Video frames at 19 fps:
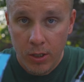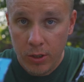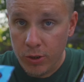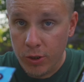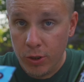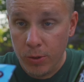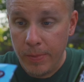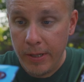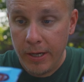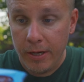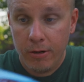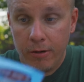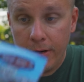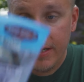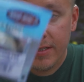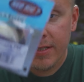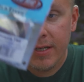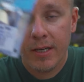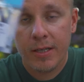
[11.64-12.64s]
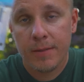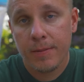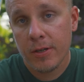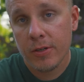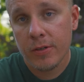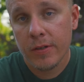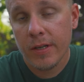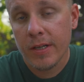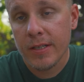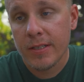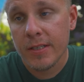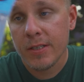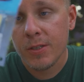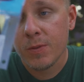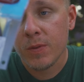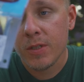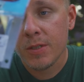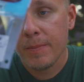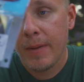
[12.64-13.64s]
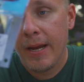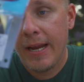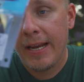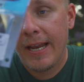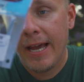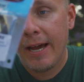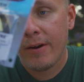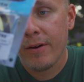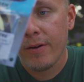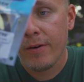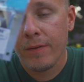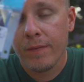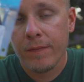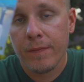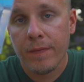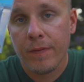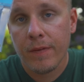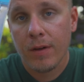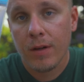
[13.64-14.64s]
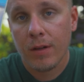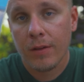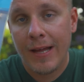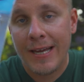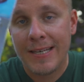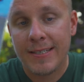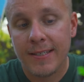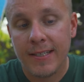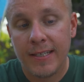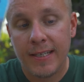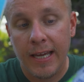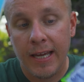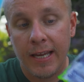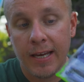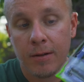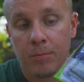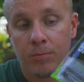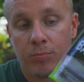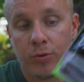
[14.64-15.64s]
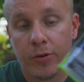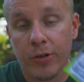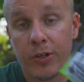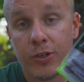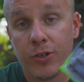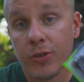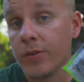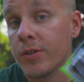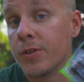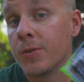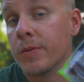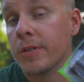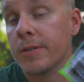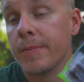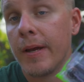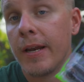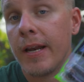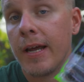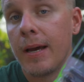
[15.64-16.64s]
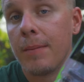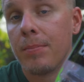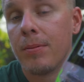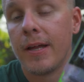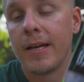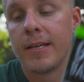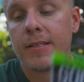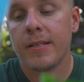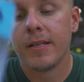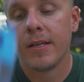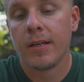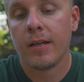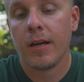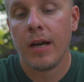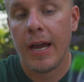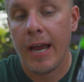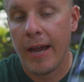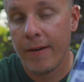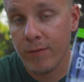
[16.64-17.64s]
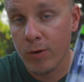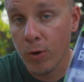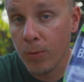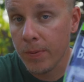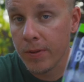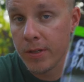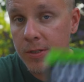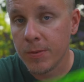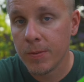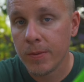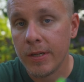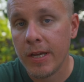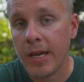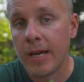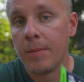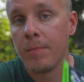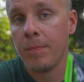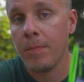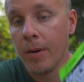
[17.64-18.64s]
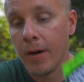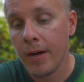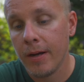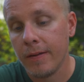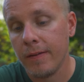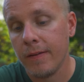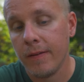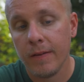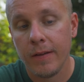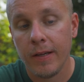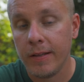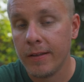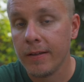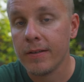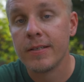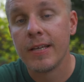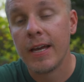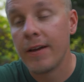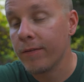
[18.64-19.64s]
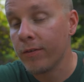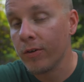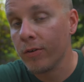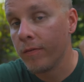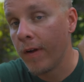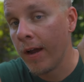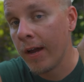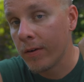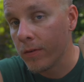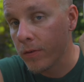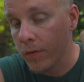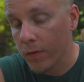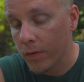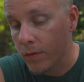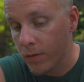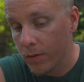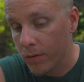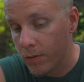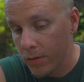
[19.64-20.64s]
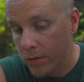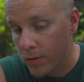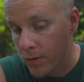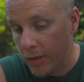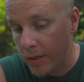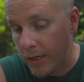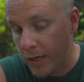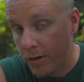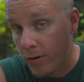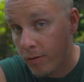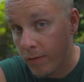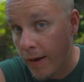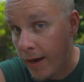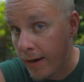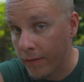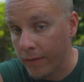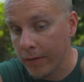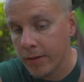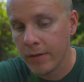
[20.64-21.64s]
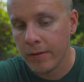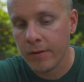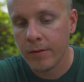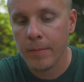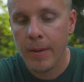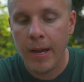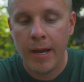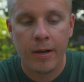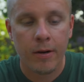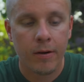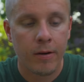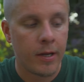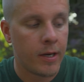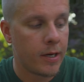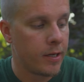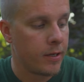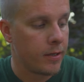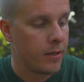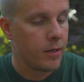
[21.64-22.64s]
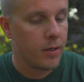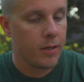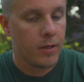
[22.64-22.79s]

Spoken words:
Should be interesting, especially because this one's made out of elastic, and I'm pretty sure this one's made out of plastic. I haven't opened this one yet, but it does have good rattles. You can hear it rattling in the bag already.